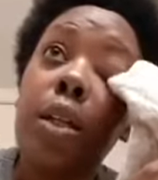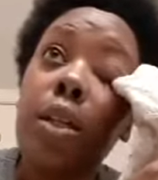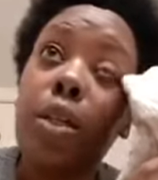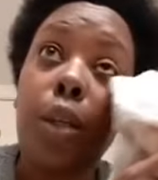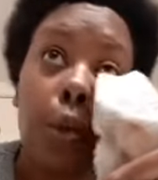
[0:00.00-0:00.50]

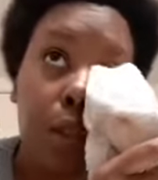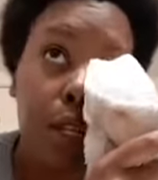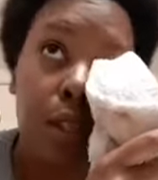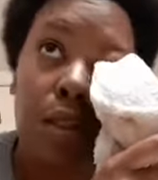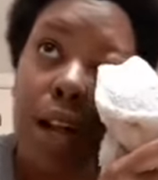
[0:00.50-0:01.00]
So
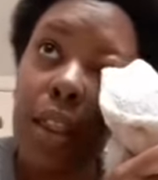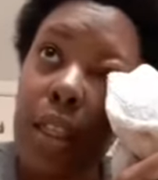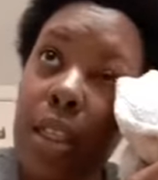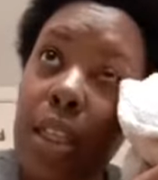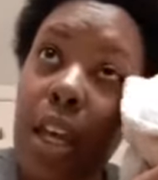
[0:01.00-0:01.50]
these are not
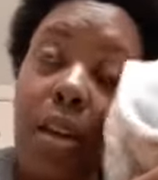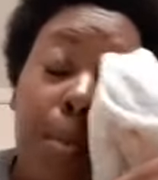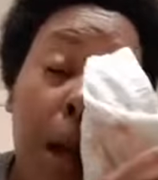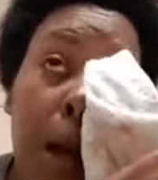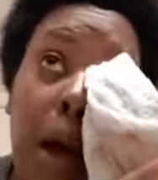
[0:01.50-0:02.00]
the
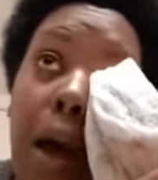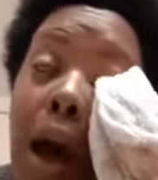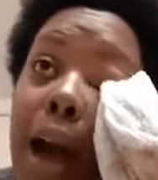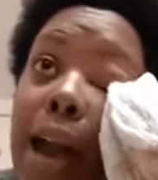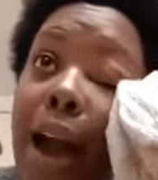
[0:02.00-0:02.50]
same. I